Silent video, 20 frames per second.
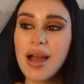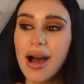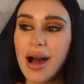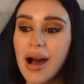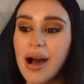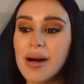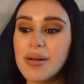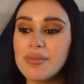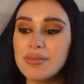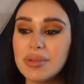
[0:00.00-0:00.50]

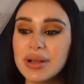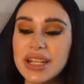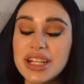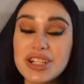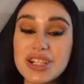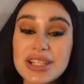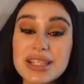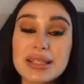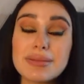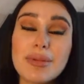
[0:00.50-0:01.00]
But it
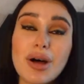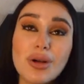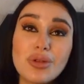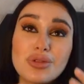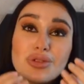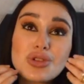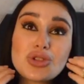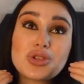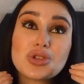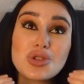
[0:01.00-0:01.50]
just smelled
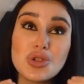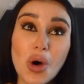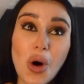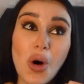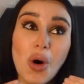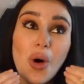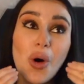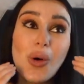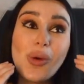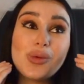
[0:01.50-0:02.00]

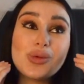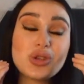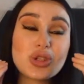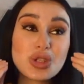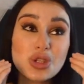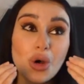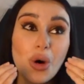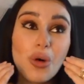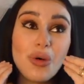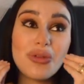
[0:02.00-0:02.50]
so
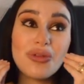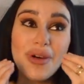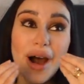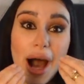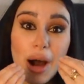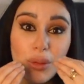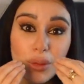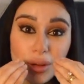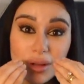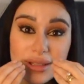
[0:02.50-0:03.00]

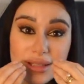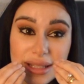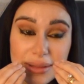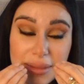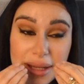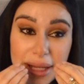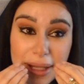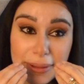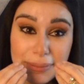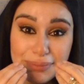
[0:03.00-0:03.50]
foul to
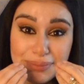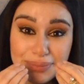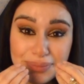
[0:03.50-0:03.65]
me,